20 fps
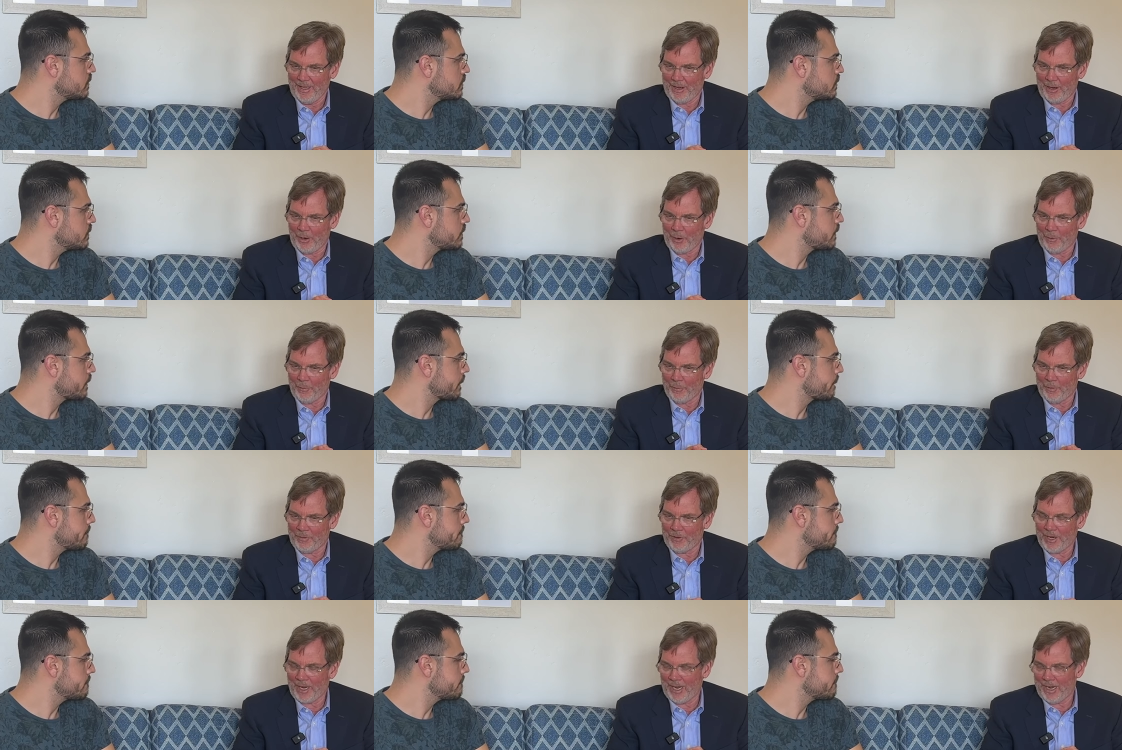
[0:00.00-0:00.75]

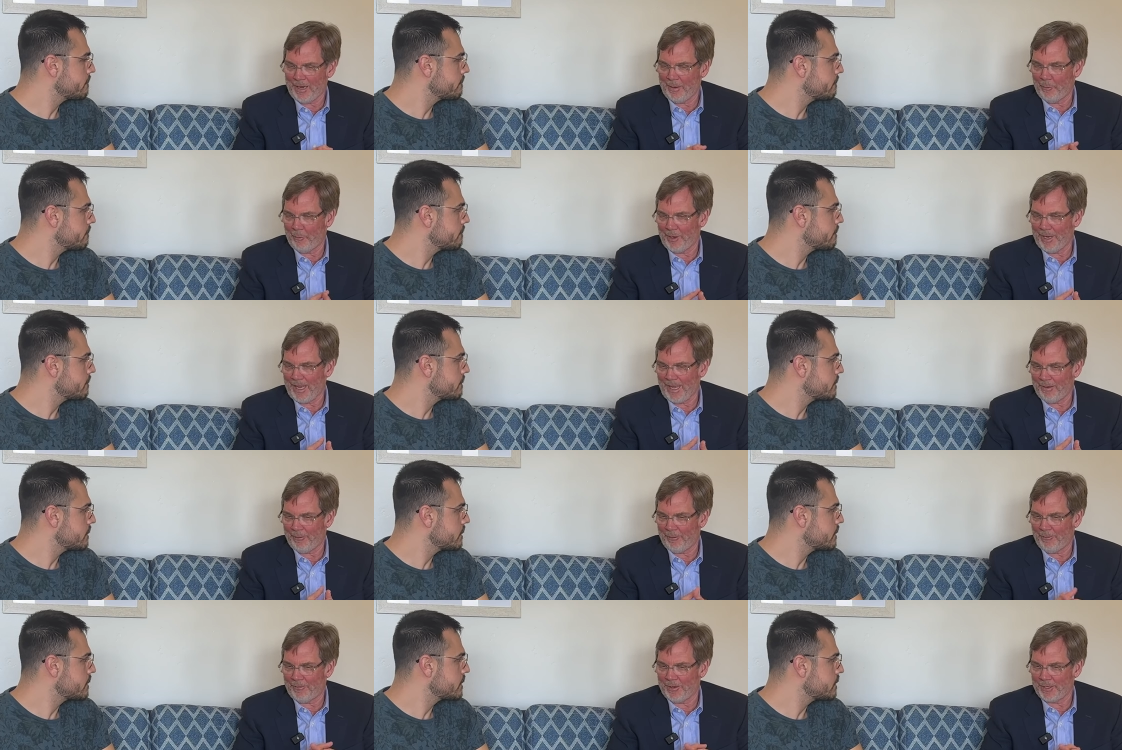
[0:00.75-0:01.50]
Speaker 1: over time, we
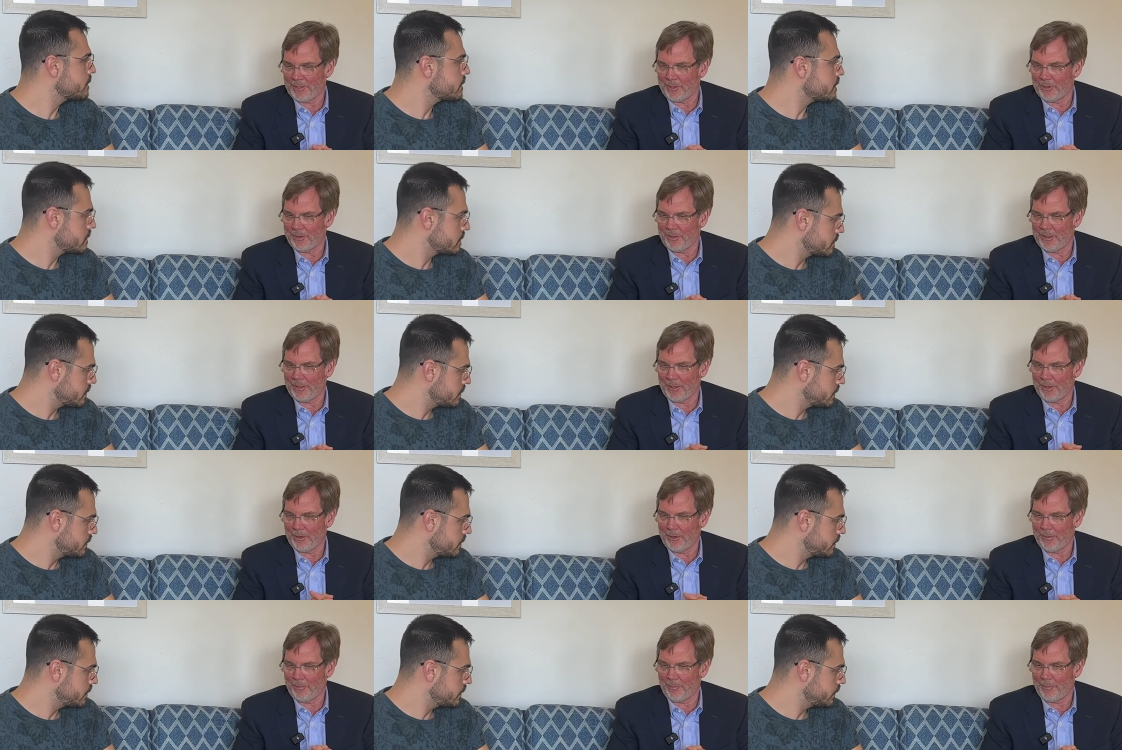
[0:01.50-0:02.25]
have a feature in
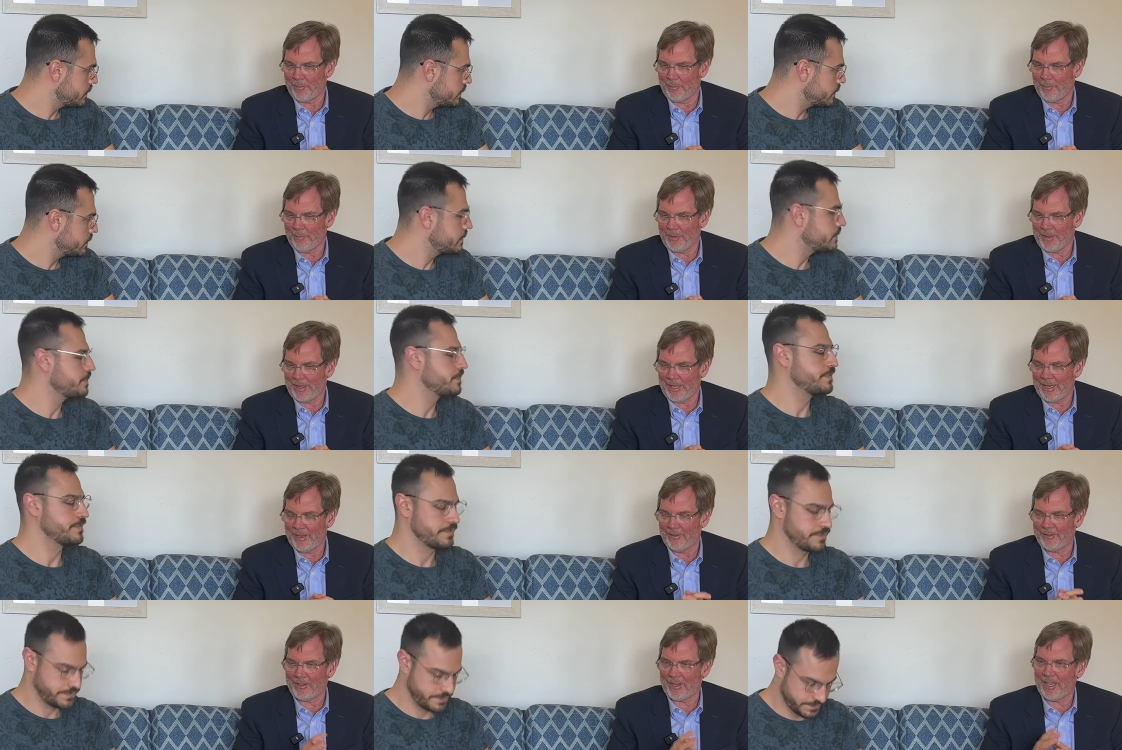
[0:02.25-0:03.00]
Europe
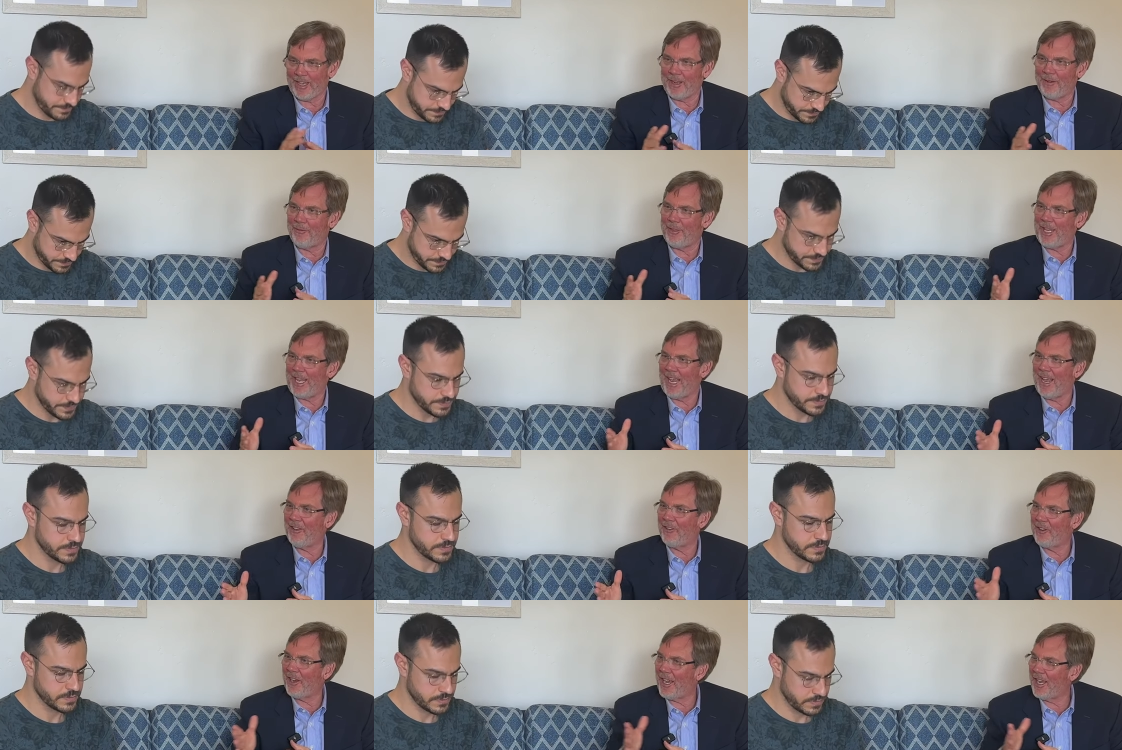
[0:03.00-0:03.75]
that is kind of the
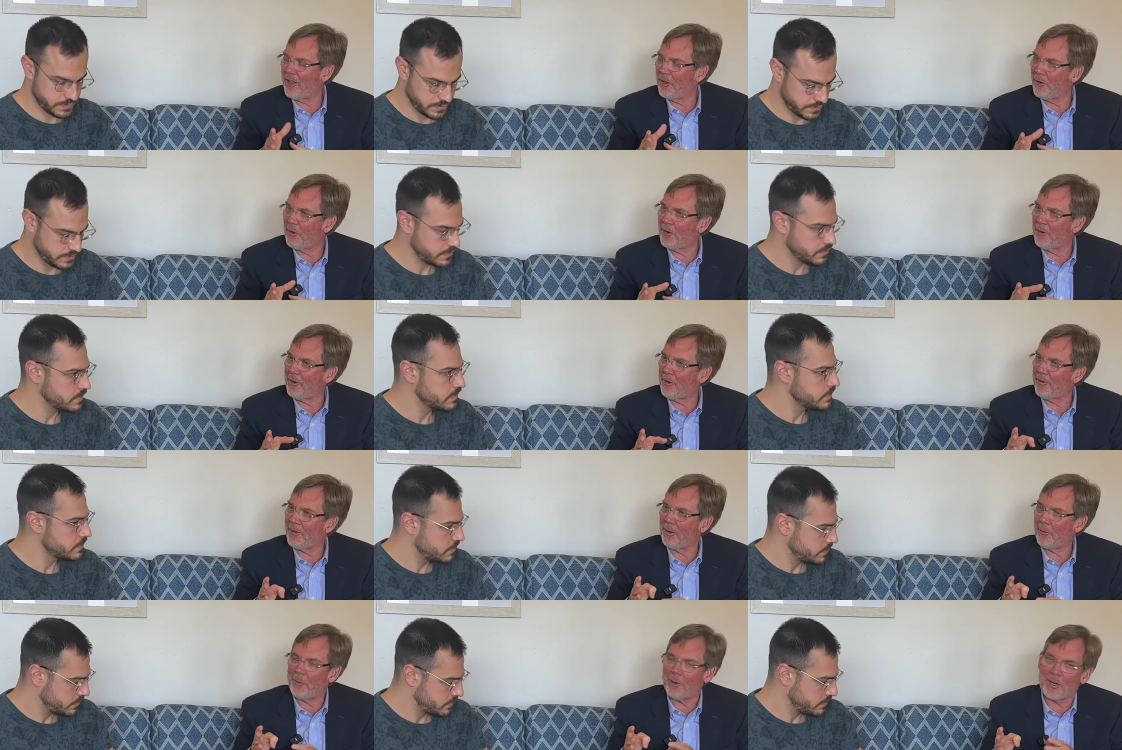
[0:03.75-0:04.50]

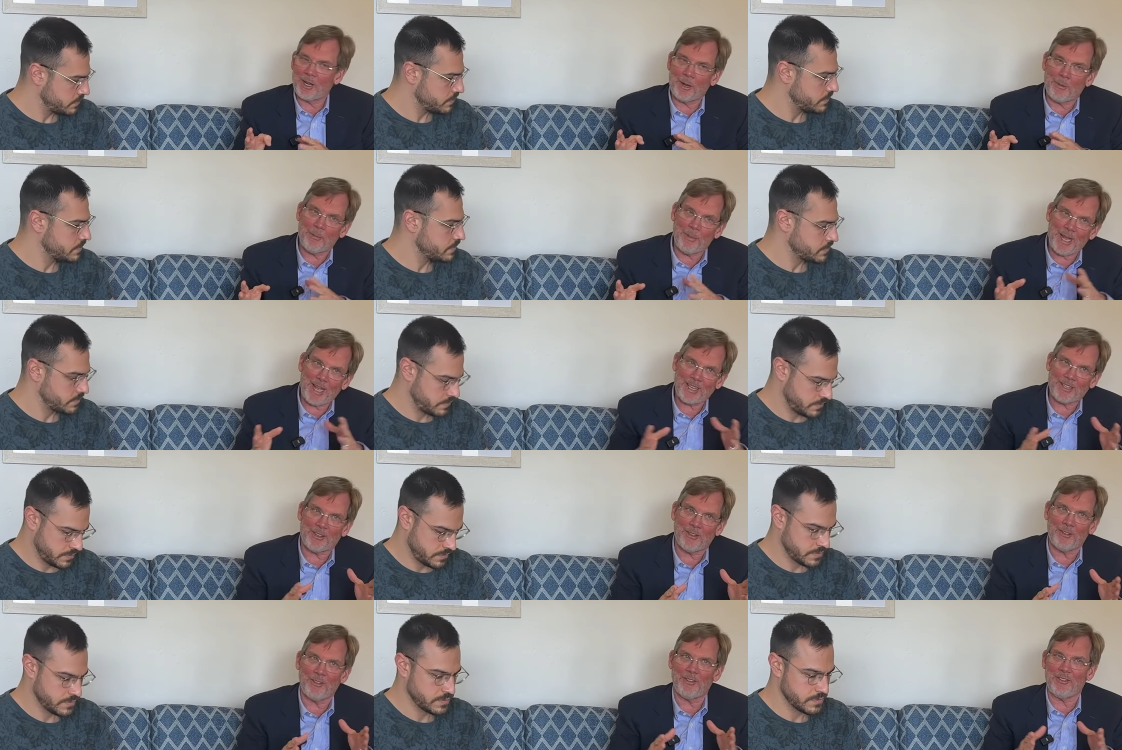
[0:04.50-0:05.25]
anti-alert that will come
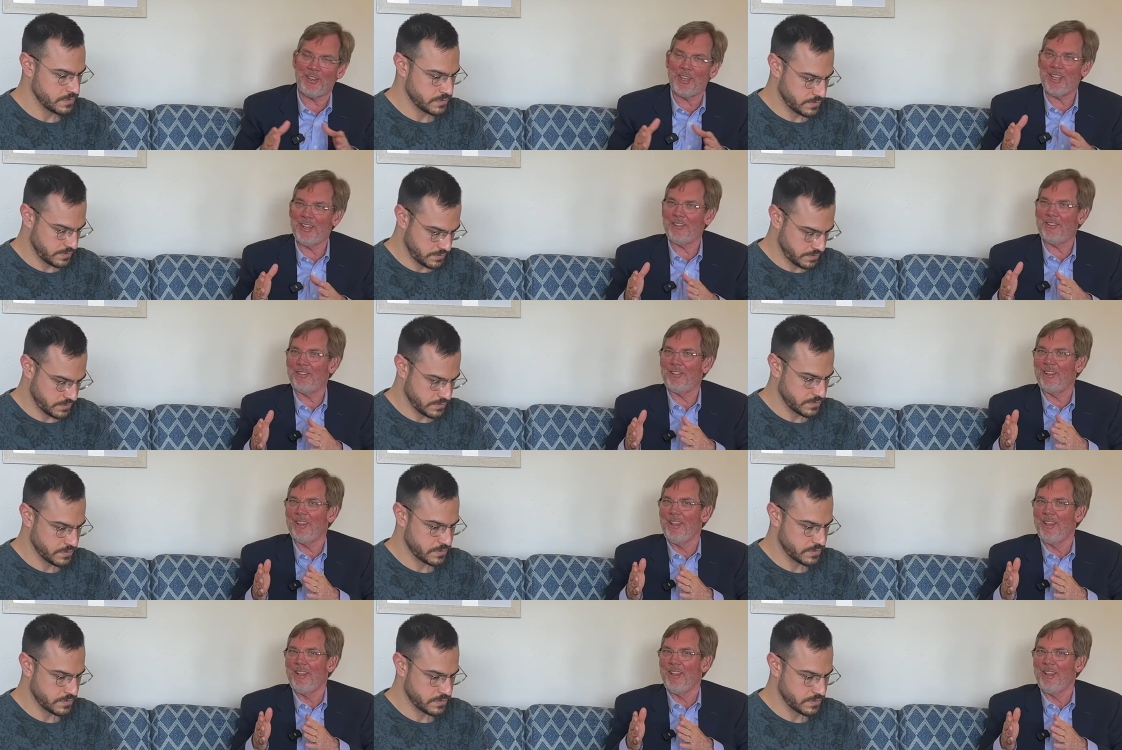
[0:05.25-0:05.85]
back to the States.